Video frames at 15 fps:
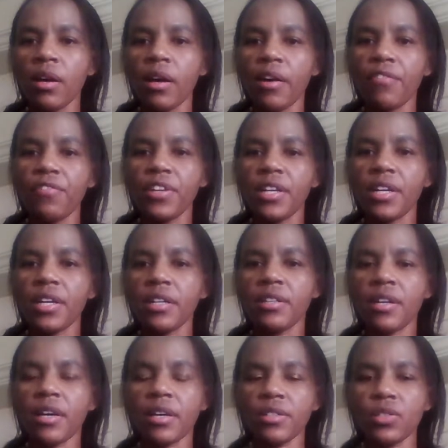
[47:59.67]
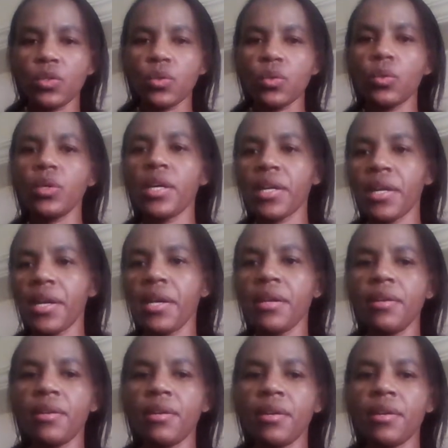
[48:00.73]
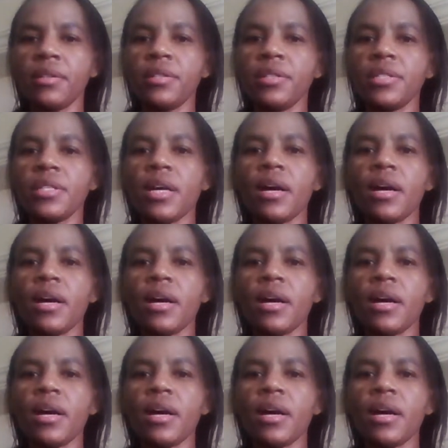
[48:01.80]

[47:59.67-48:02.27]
African are so clean, and